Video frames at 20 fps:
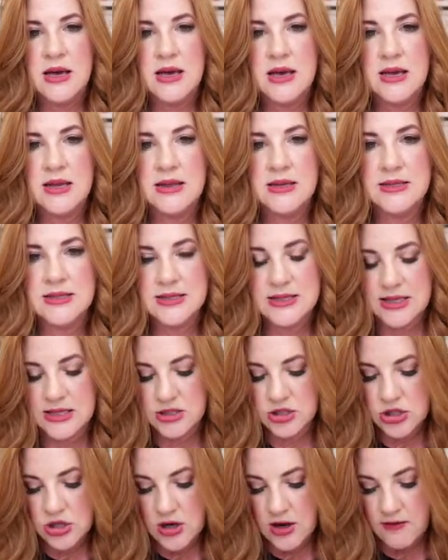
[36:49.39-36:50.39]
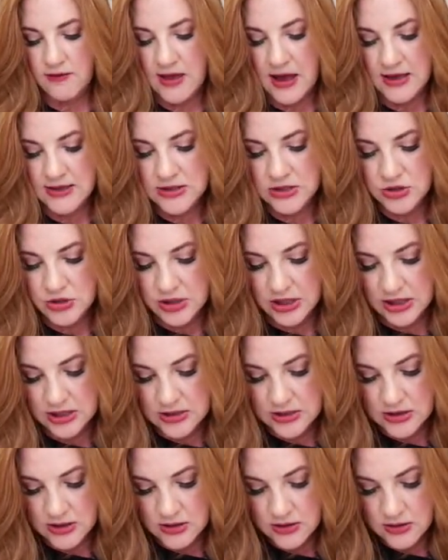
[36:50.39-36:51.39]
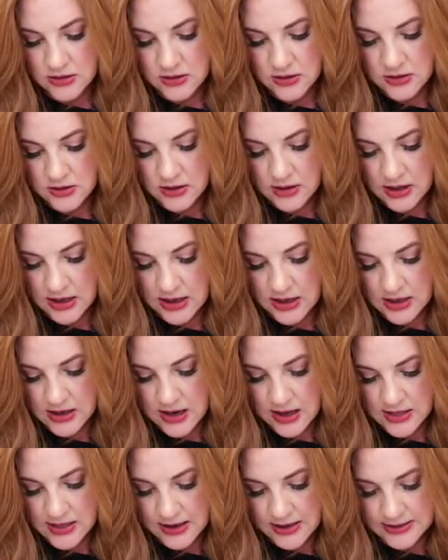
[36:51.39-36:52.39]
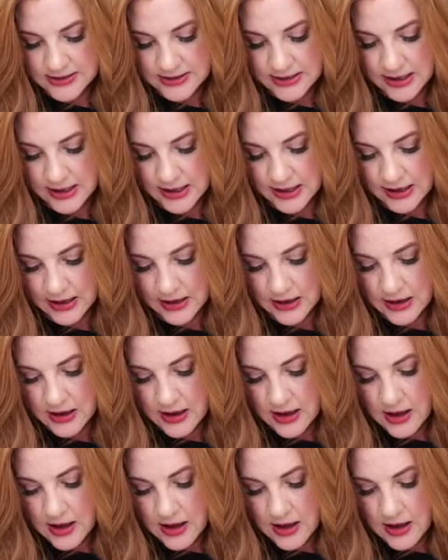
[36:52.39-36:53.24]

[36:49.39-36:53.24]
in the center of that screen and nothing's leaking.